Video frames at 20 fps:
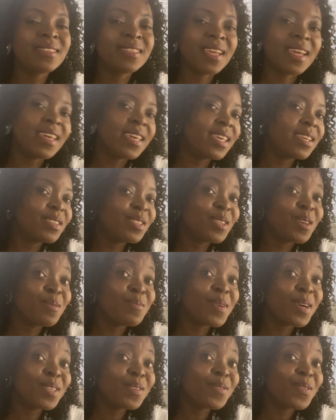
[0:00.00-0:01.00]
Thank you so
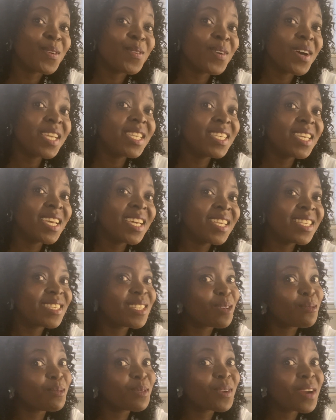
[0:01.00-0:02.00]
much for watching.
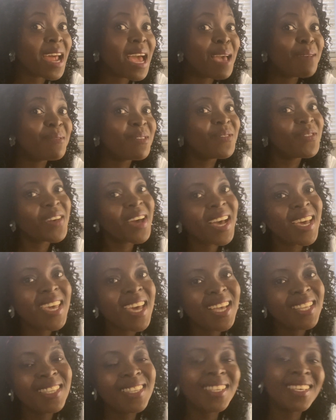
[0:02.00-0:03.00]
Subscribe if you are
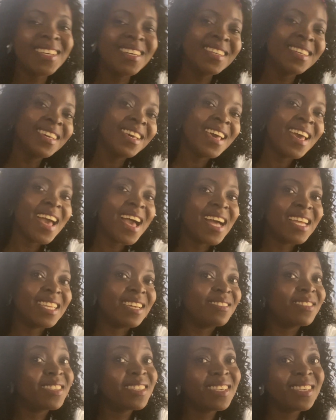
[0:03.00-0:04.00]
yet to. And
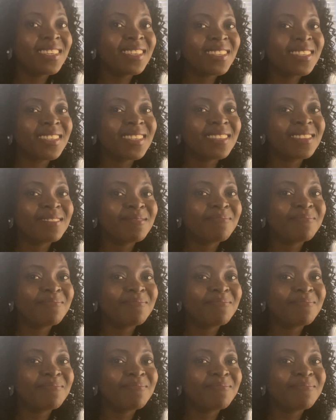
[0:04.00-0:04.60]
I'll see you soon.